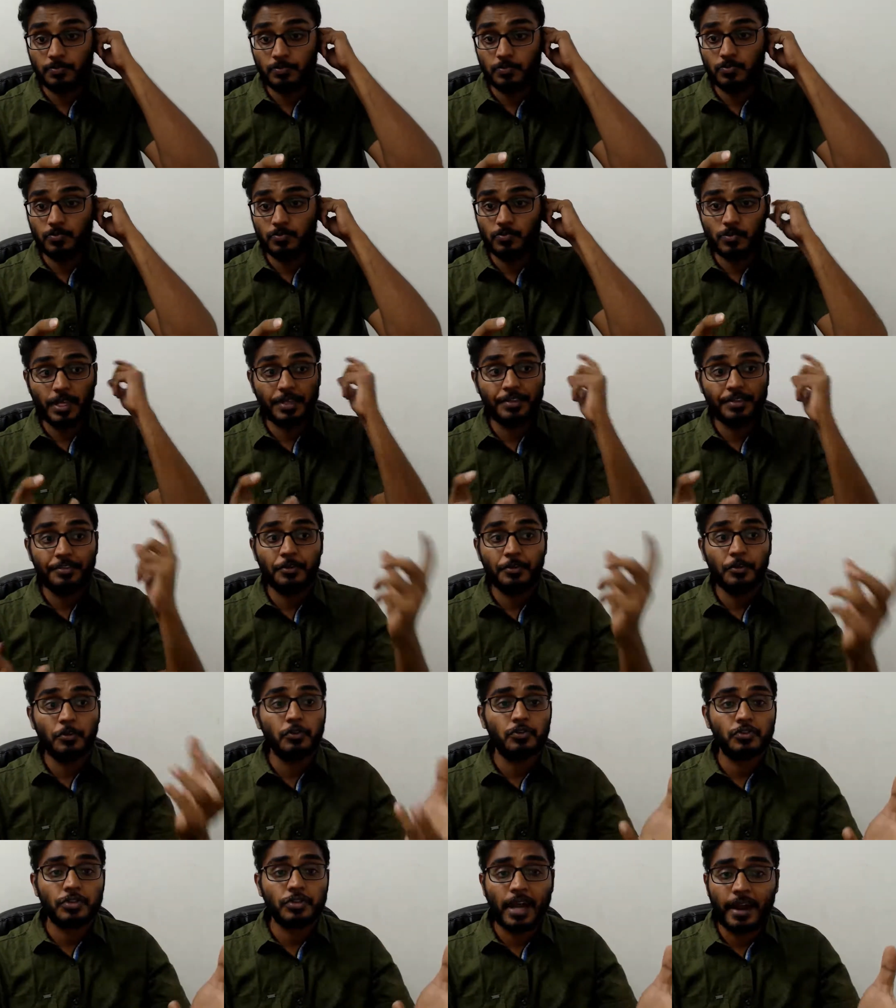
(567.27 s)
SEO
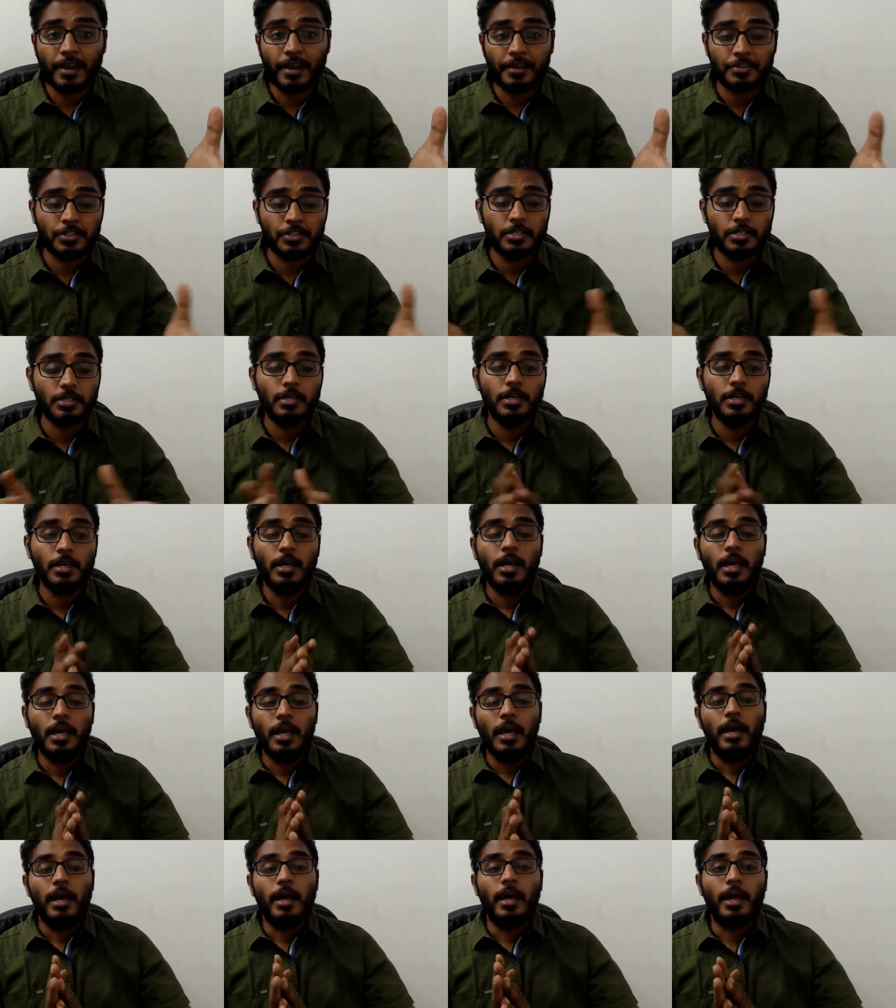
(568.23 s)
strategy.
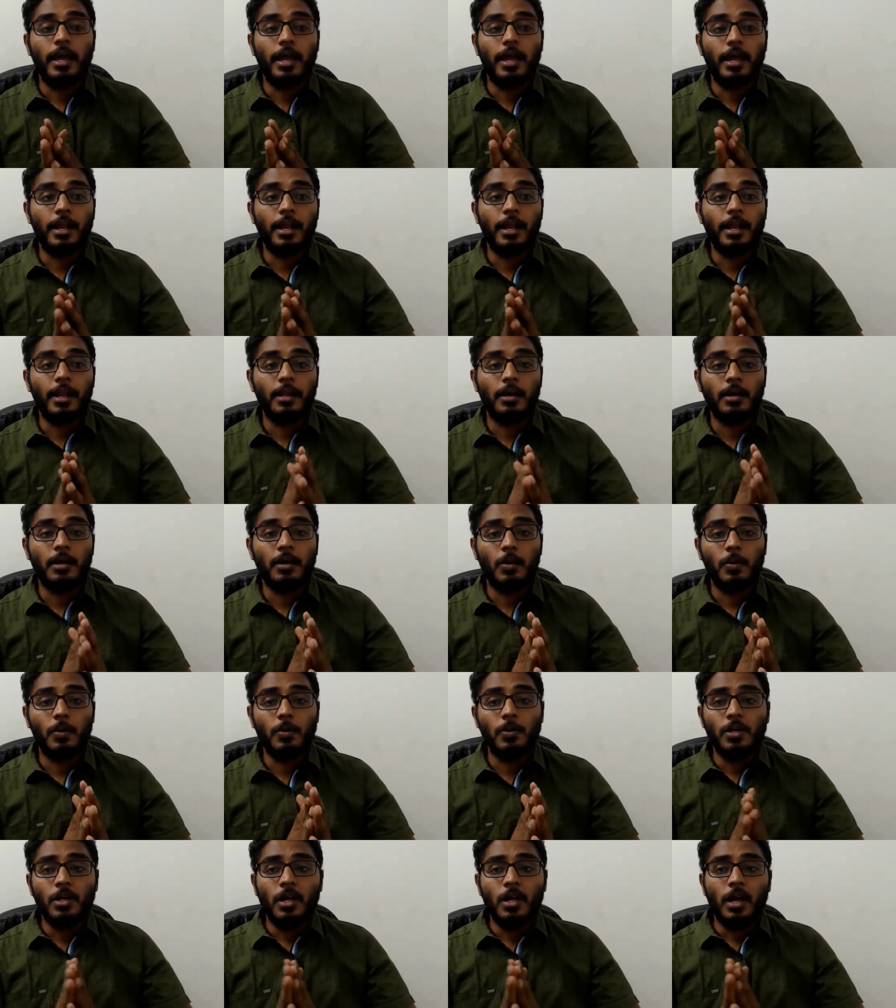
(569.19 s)
And
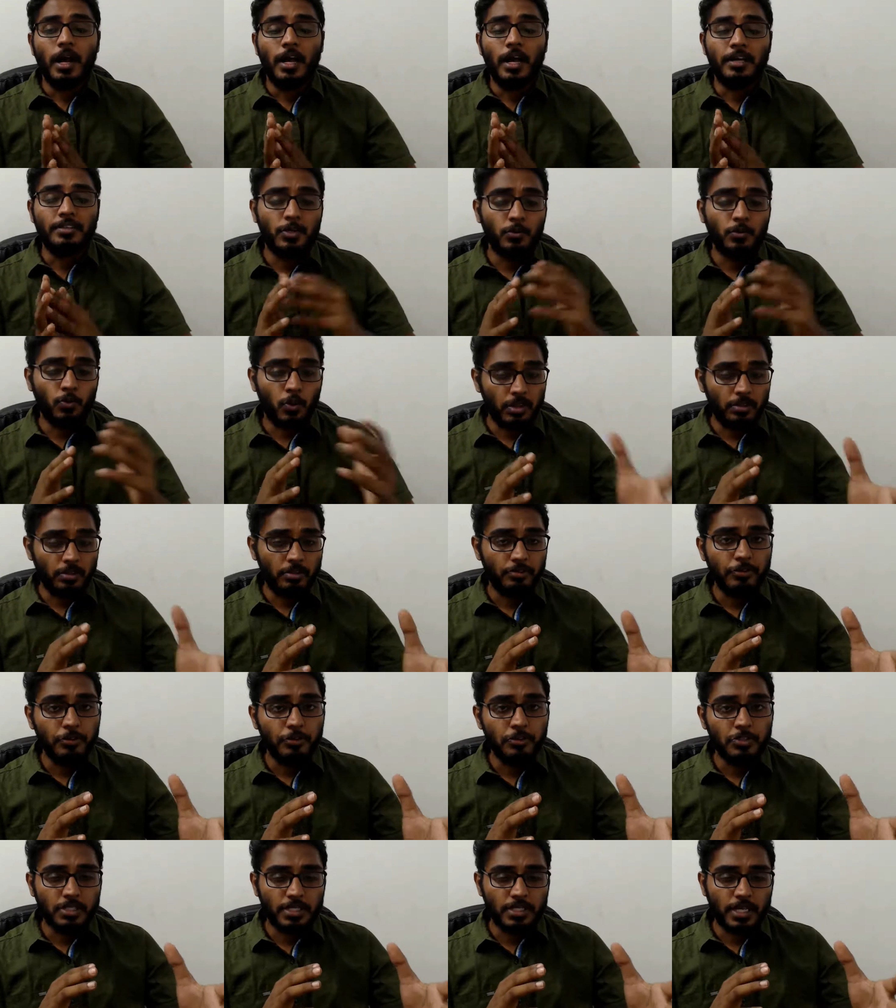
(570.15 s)
I think one of the
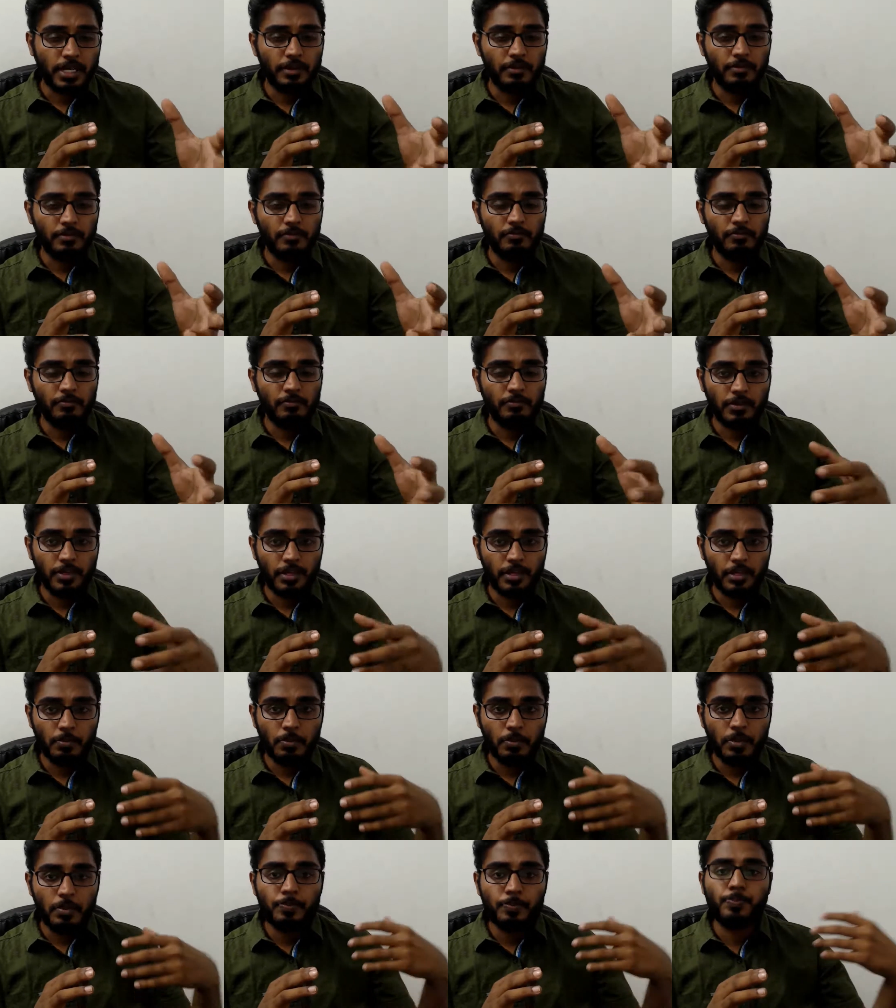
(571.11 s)
features that we'll
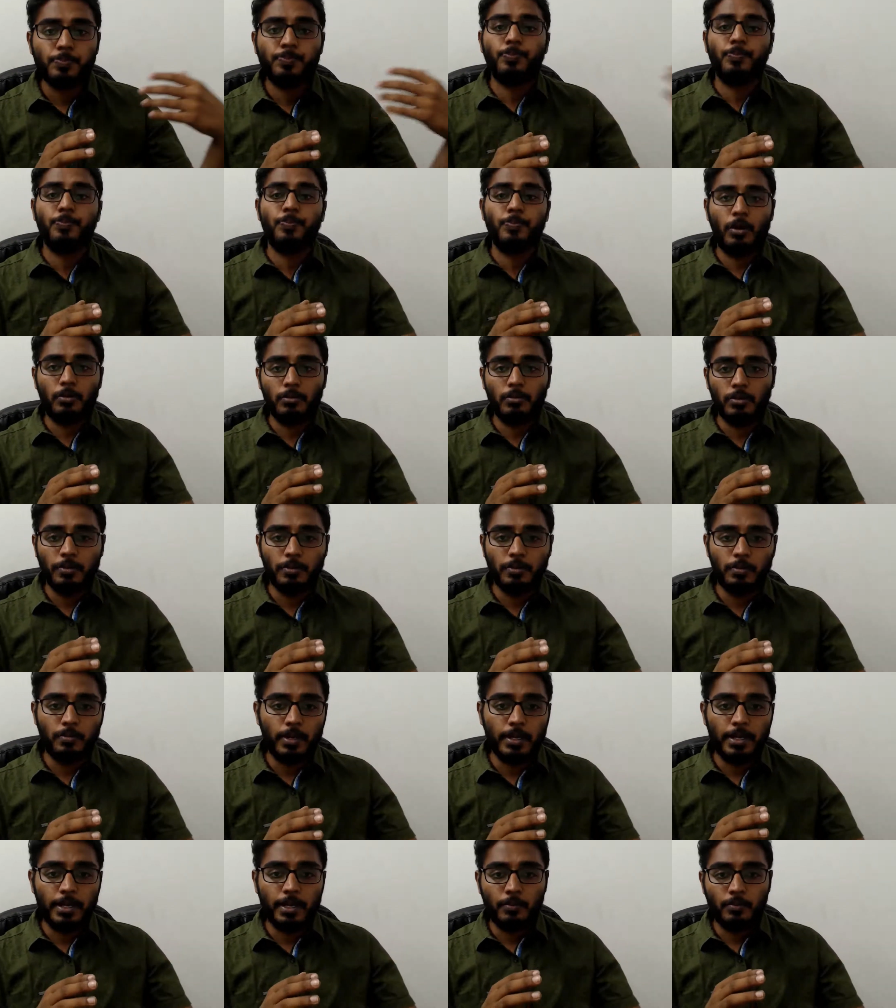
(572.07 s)
be
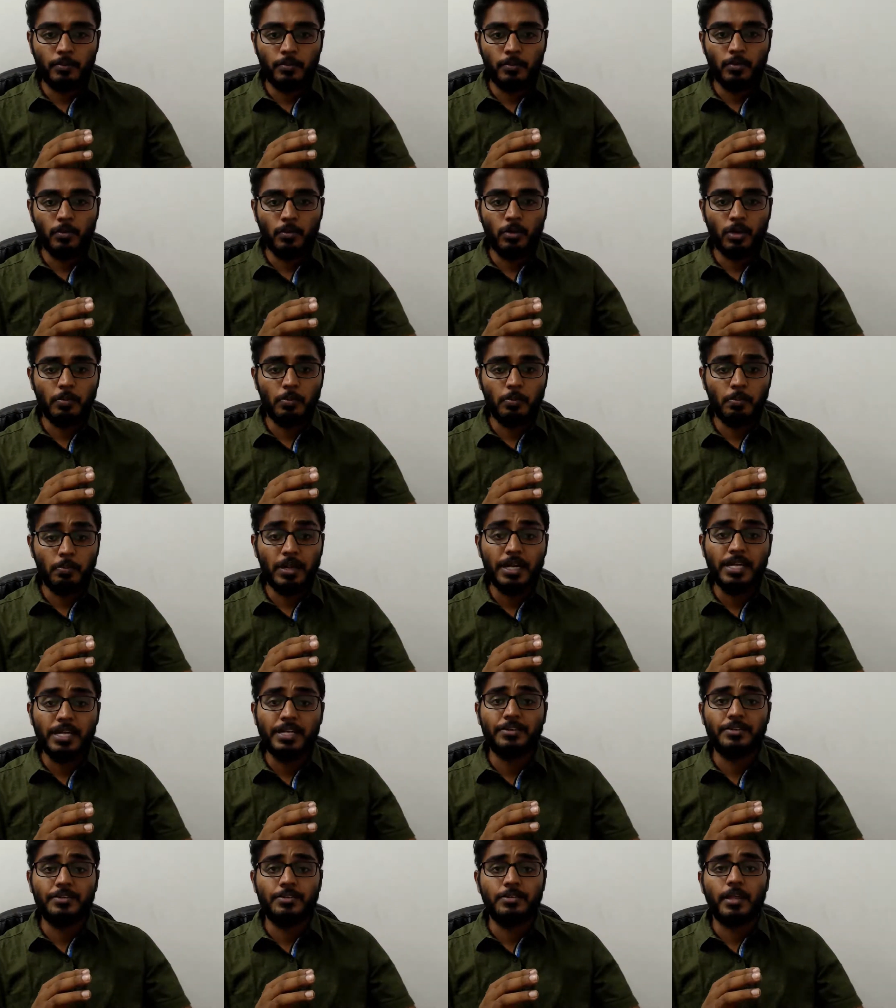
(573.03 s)
probably gonna build
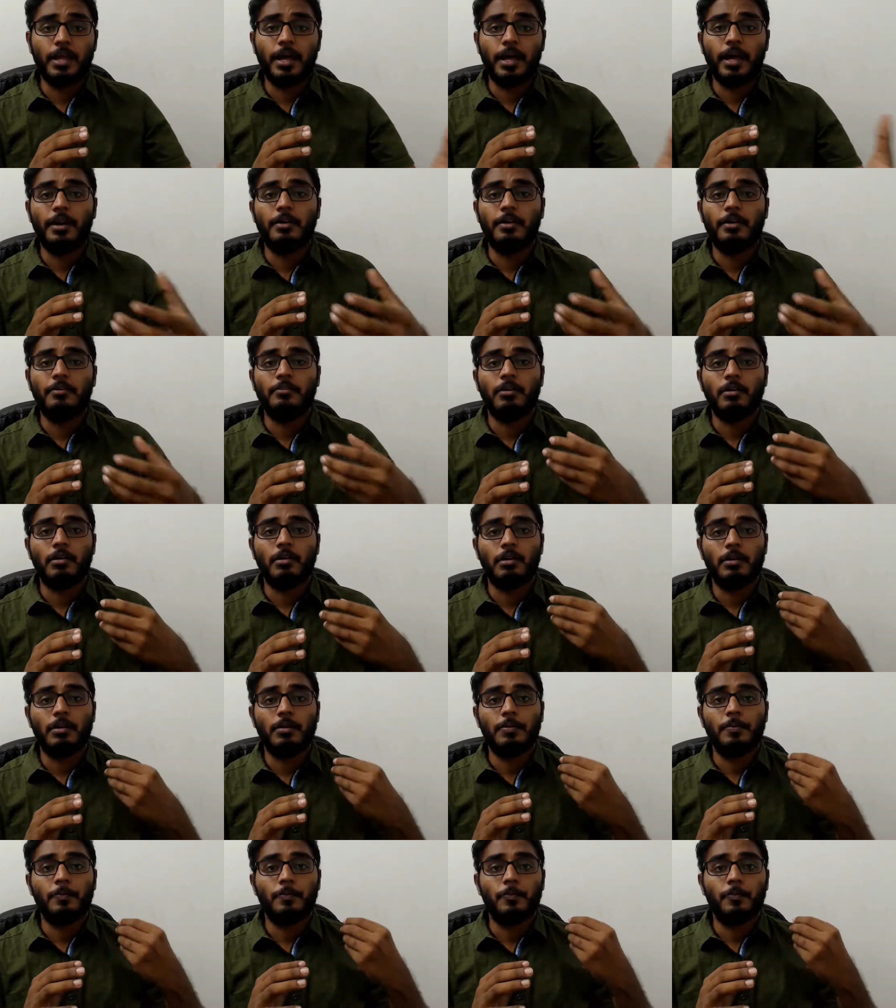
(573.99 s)
is that
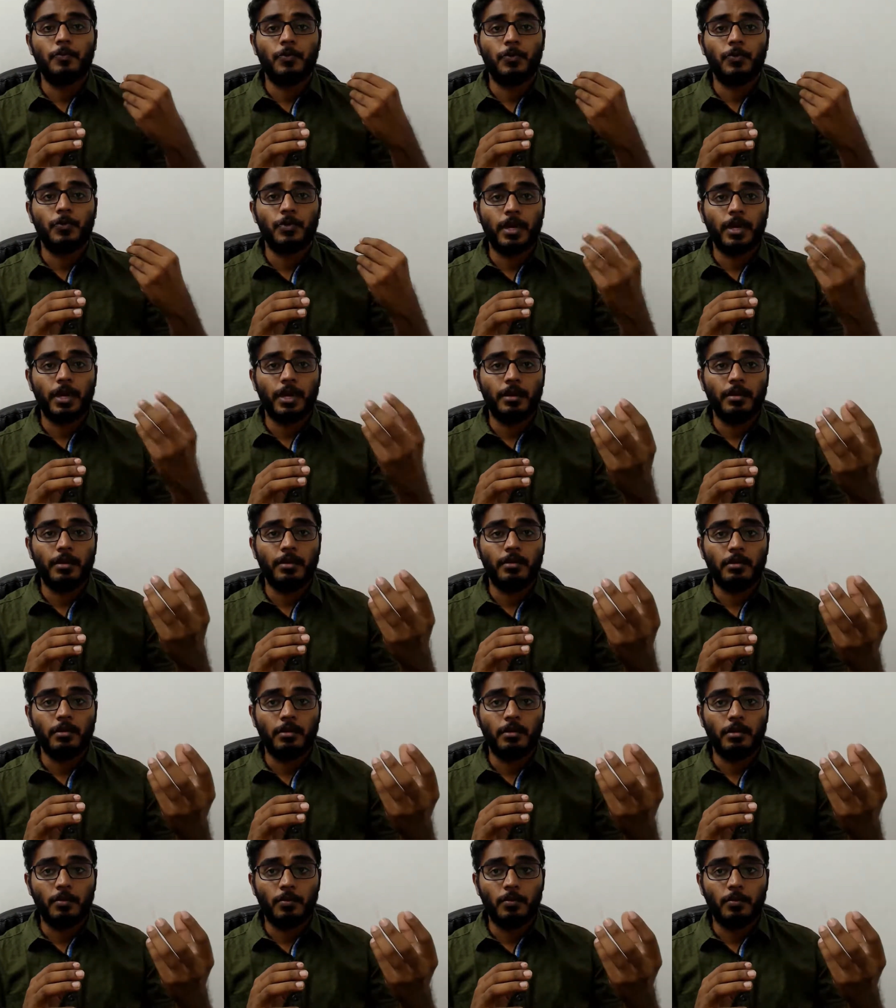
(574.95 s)
you can